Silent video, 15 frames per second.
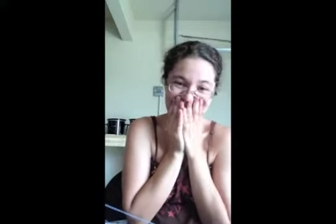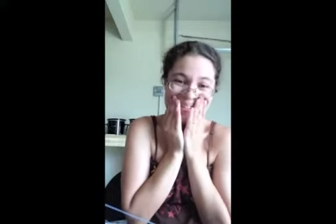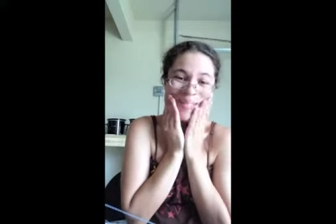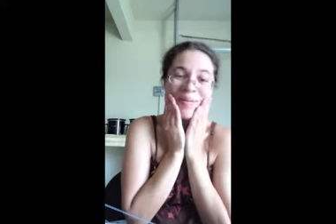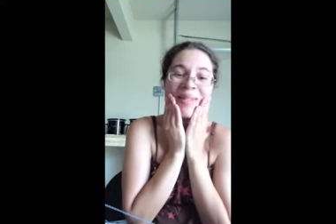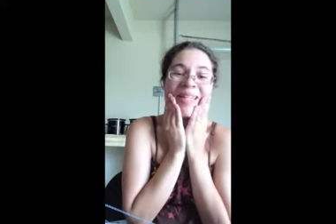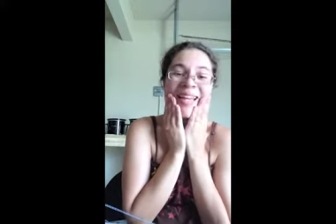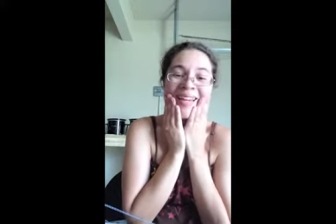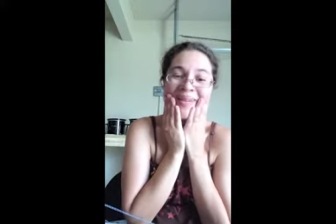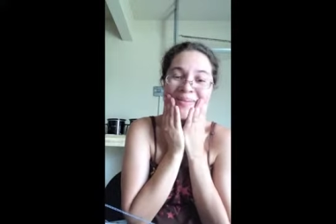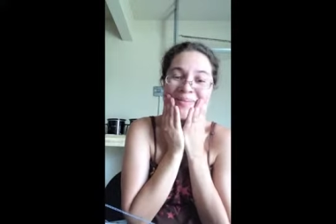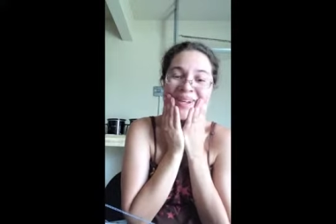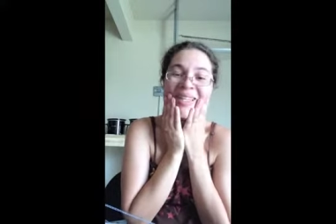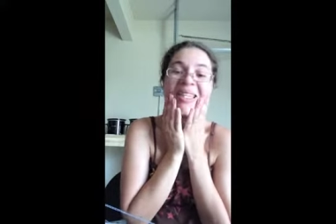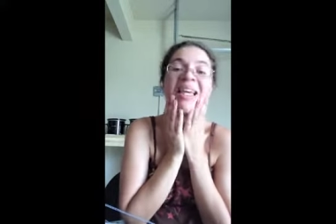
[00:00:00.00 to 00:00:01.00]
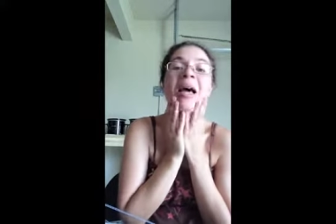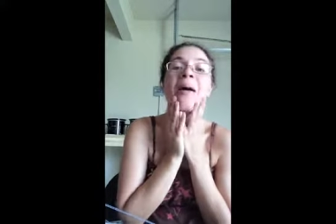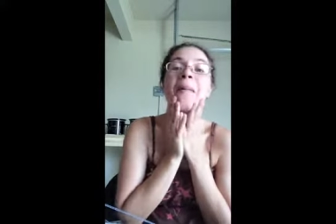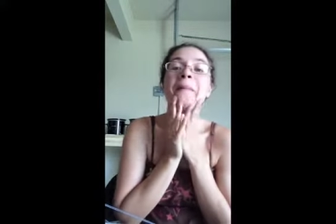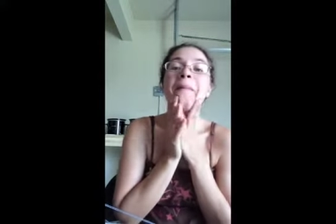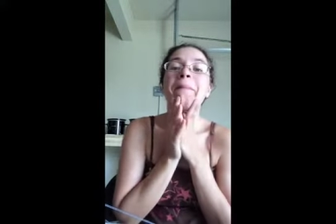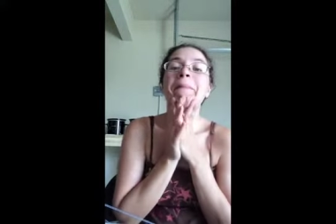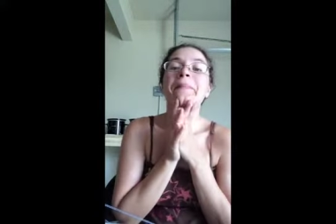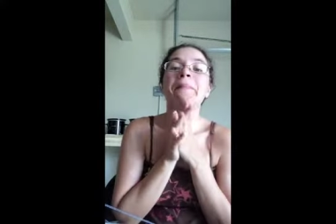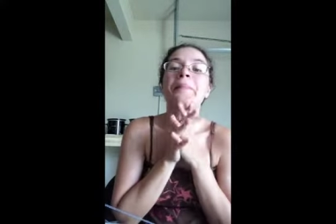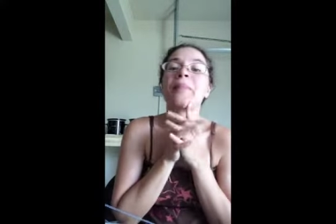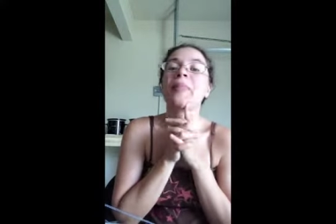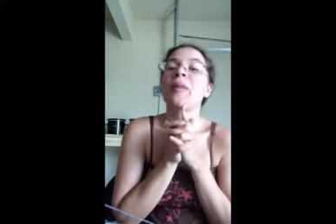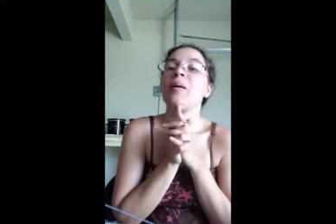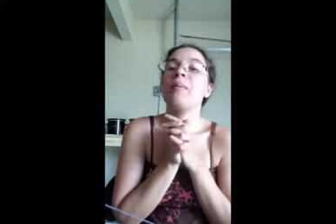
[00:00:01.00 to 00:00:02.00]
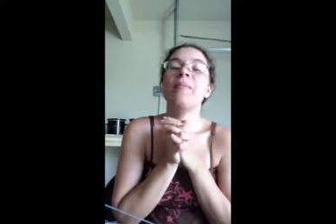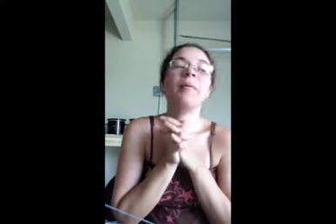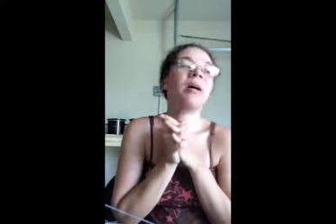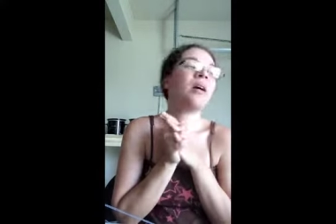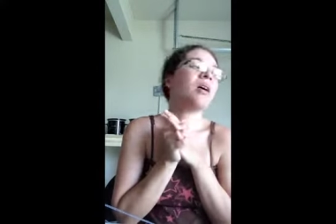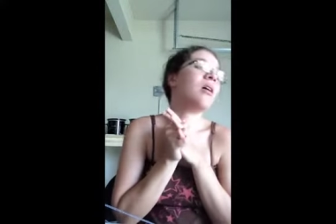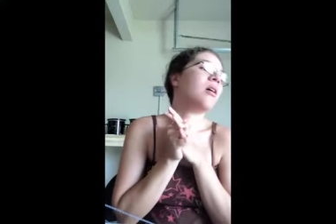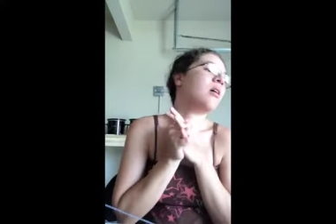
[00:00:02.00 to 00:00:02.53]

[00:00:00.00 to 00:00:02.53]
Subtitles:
It's been like a month. But